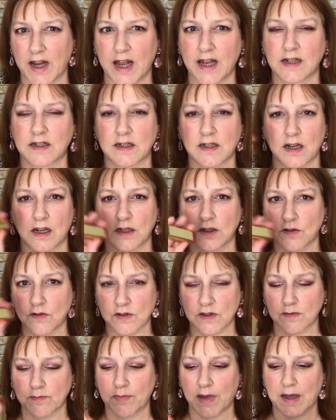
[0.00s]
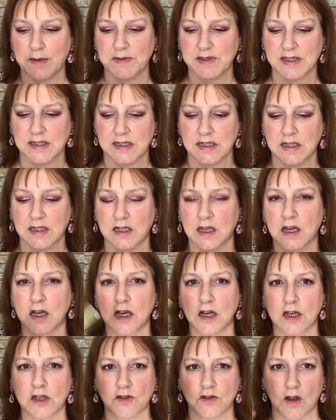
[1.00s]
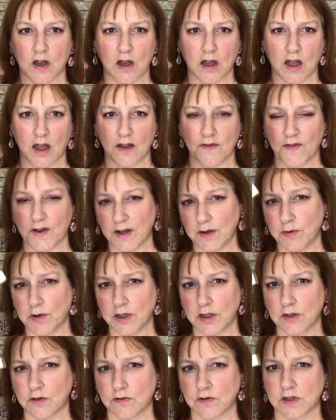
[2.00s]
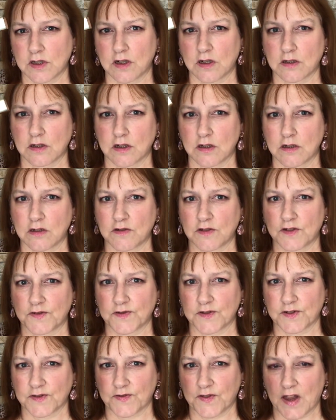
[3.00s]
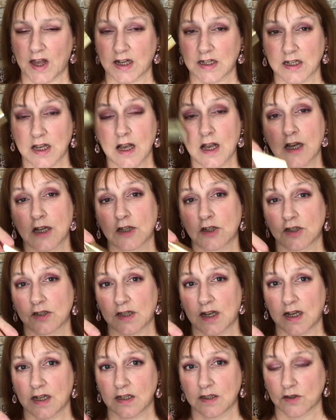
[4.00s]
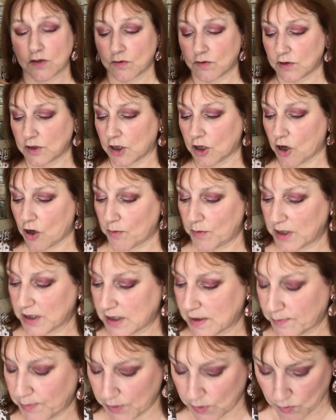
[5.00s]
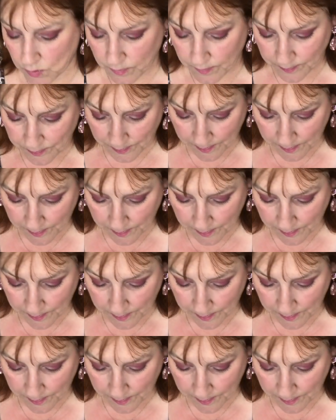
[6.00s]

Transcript: net and I'll use them by mistake. So if anybody knows an alternative to that, just let us know in the comments below.